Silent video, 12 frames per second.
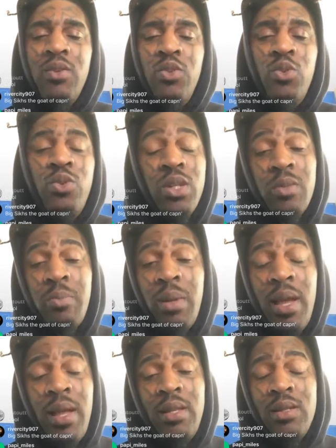You just
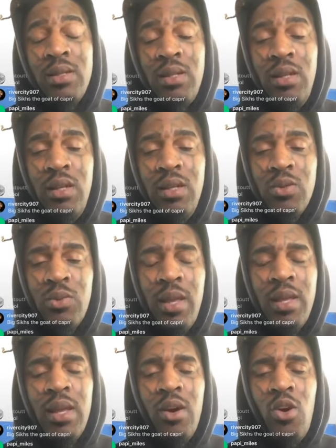planting the seeds. When
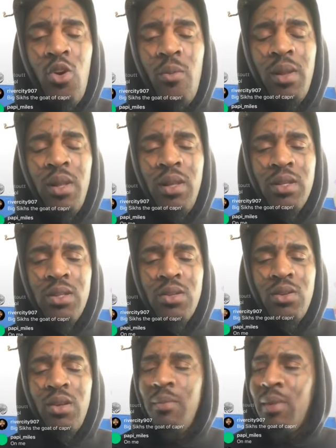they get home and listen
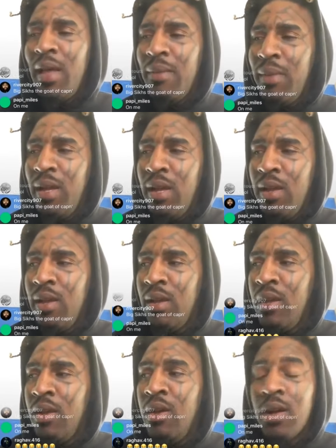to them, like, man,
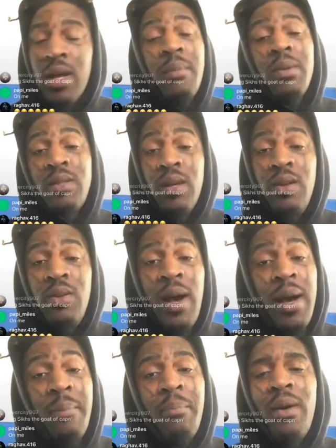come and tell you
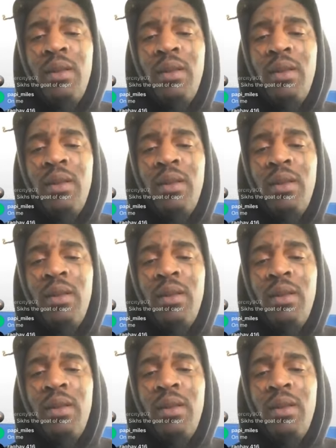how.